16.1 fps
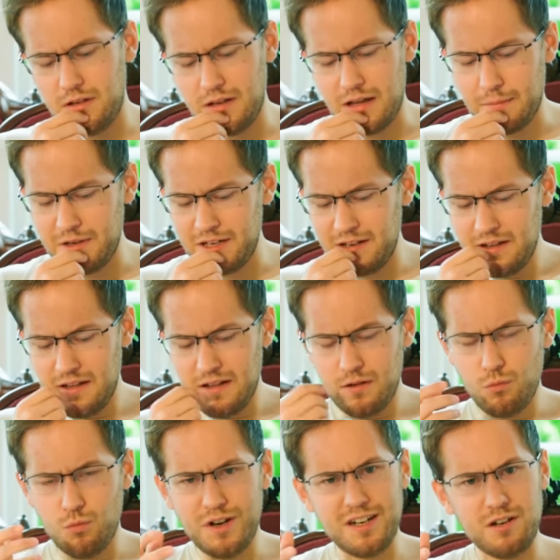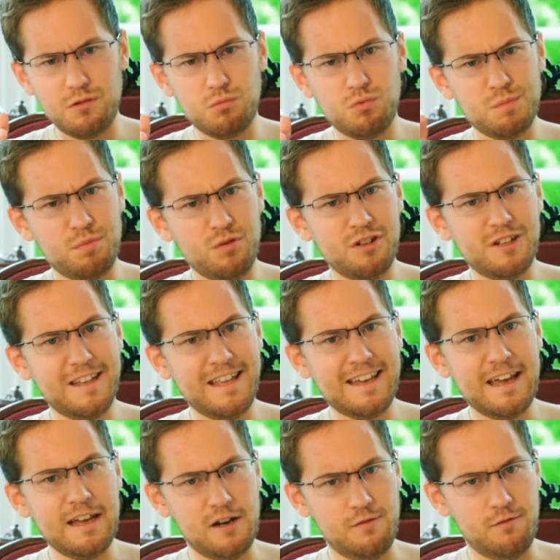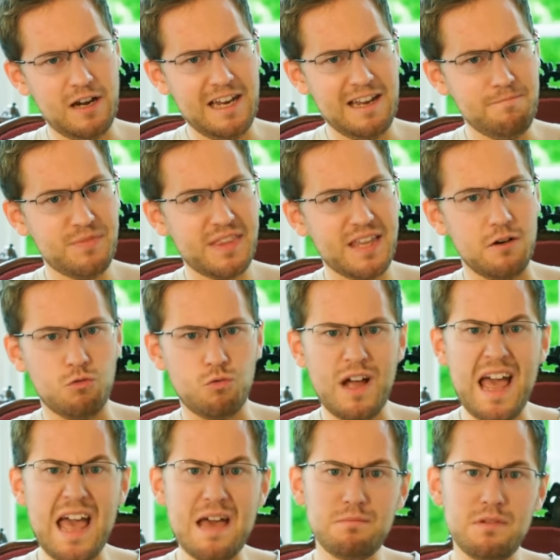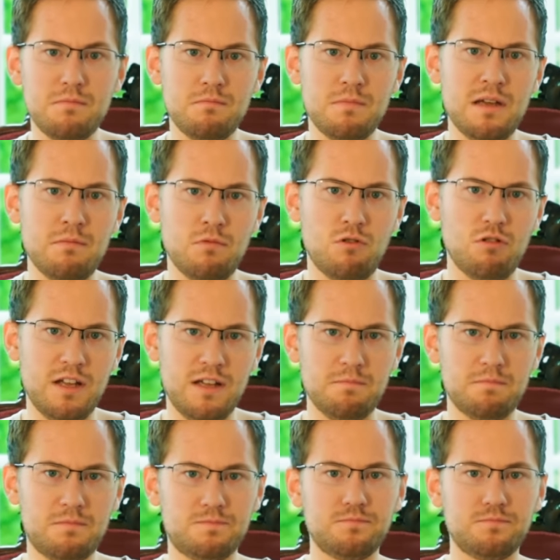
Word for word: I mean, why don't we put a kind of a RAM memory